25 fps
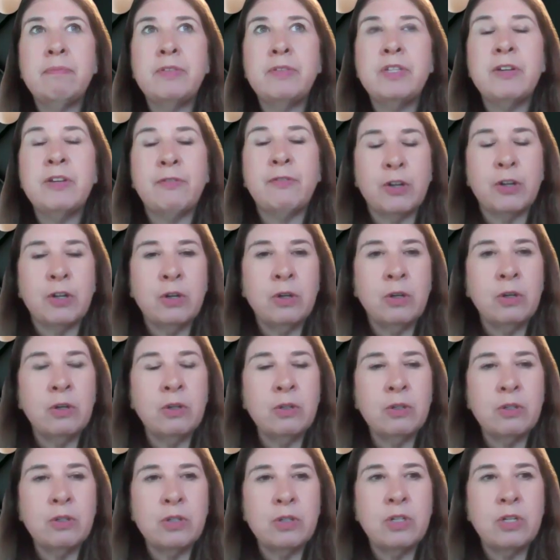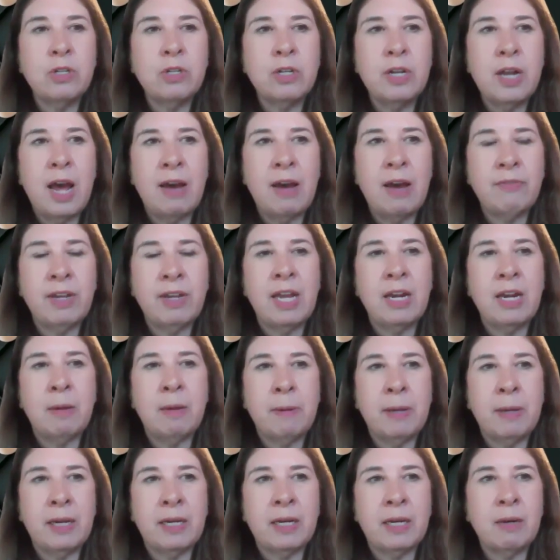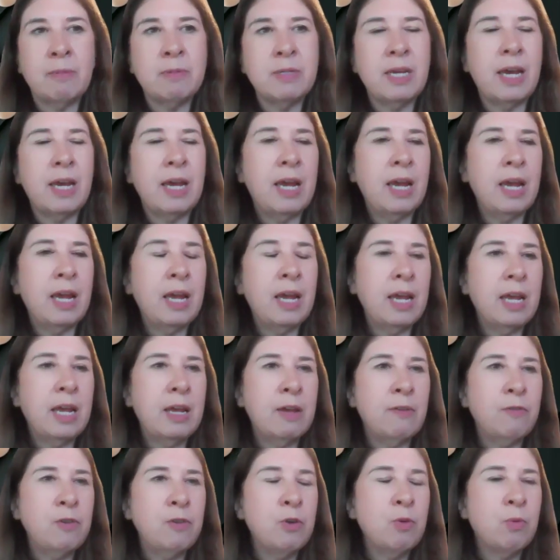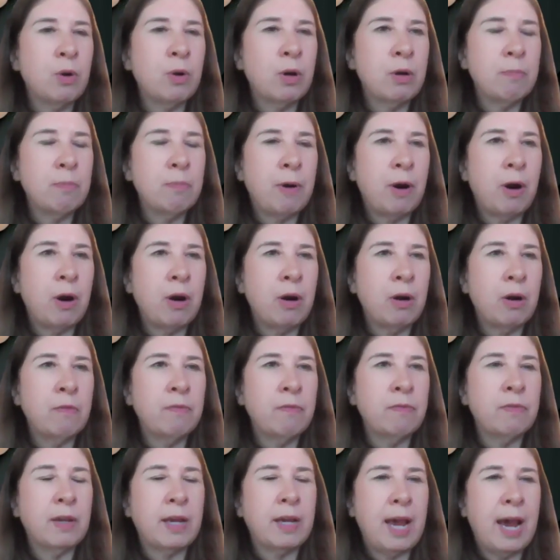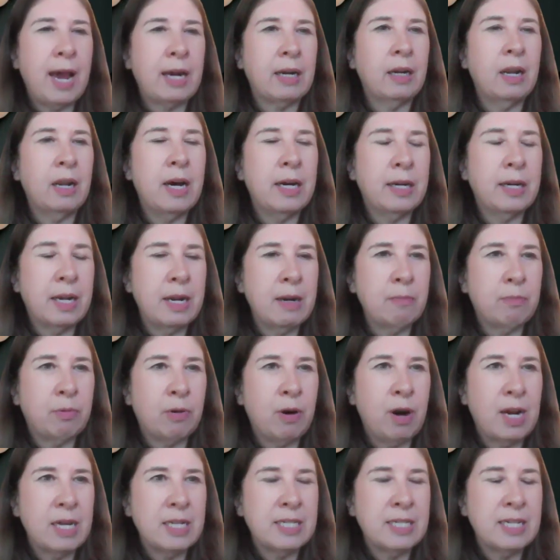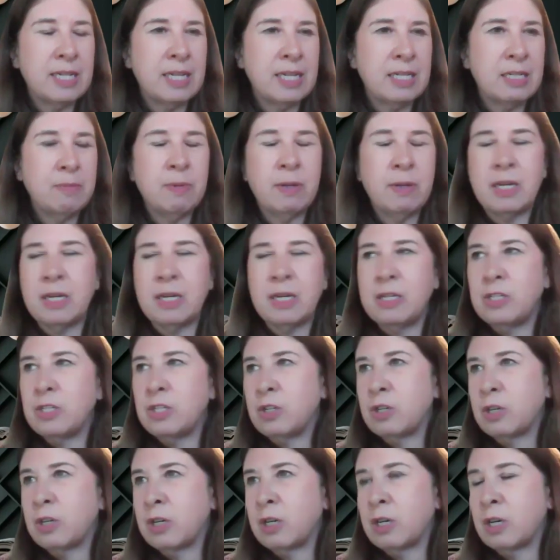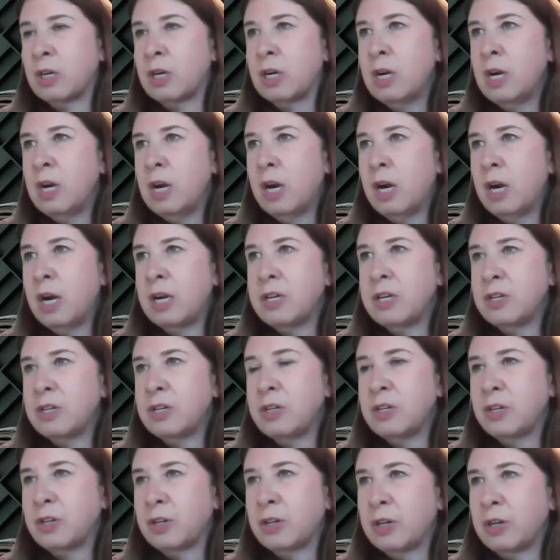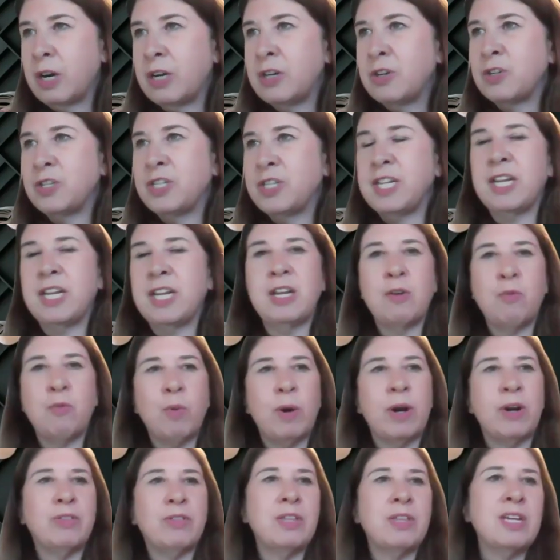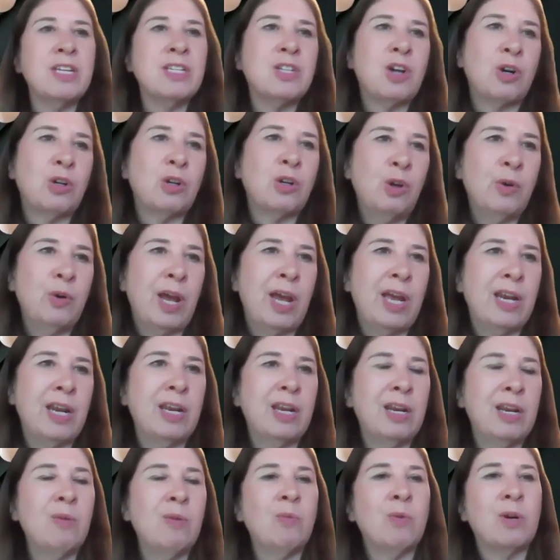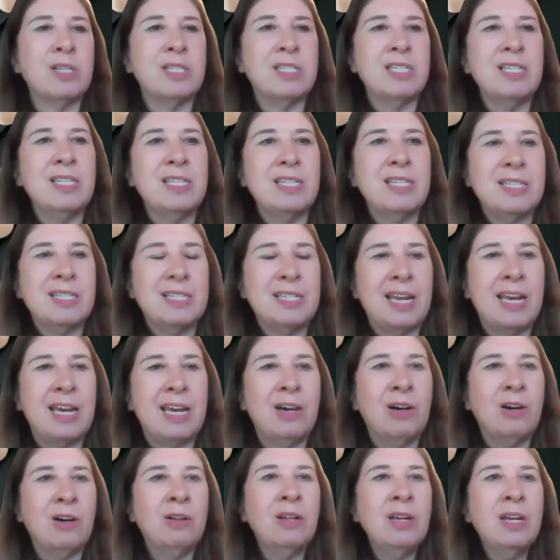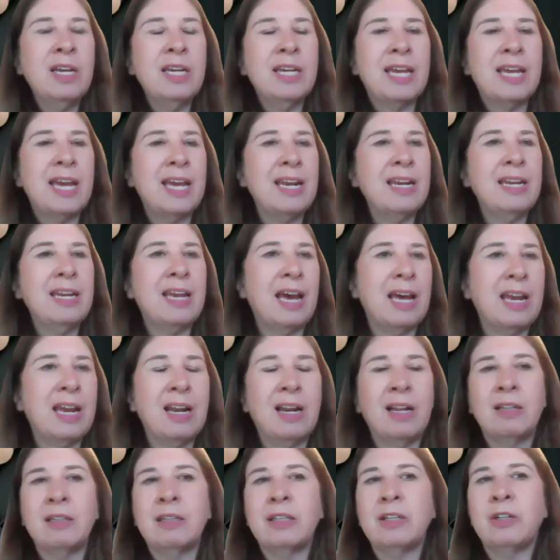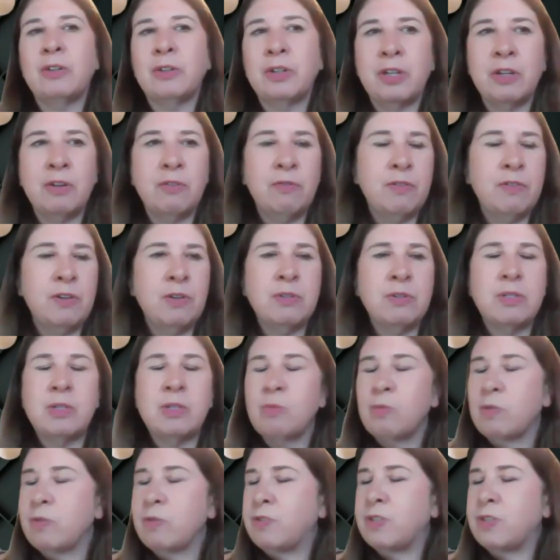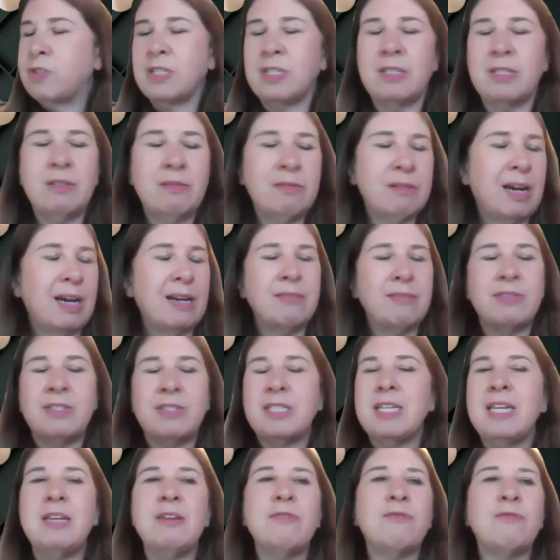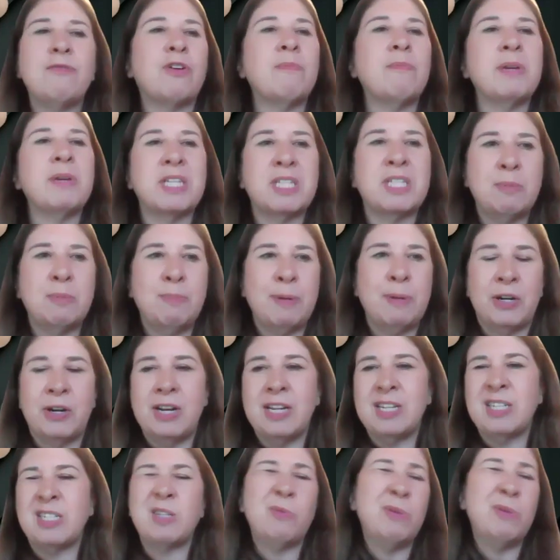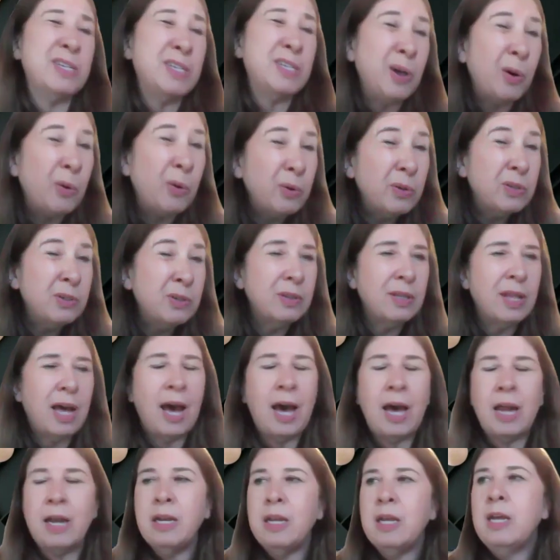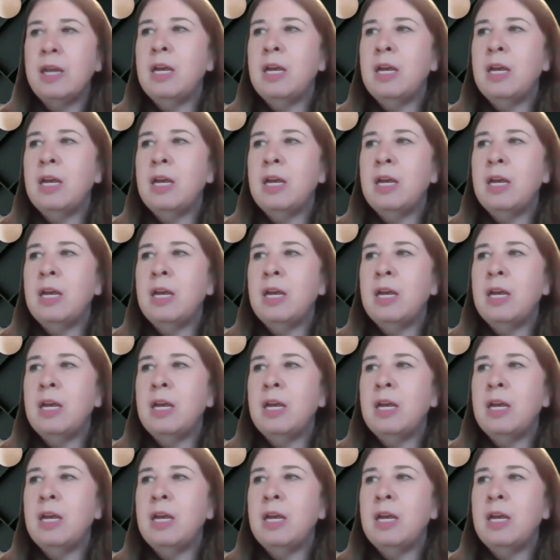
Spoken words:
difficult to navigate a pickup day if you weren't part of the cataloging process, because your understanding of where things are located and what's in the sale can get a little confused. We've just kind of seen from experience, so we don't do that.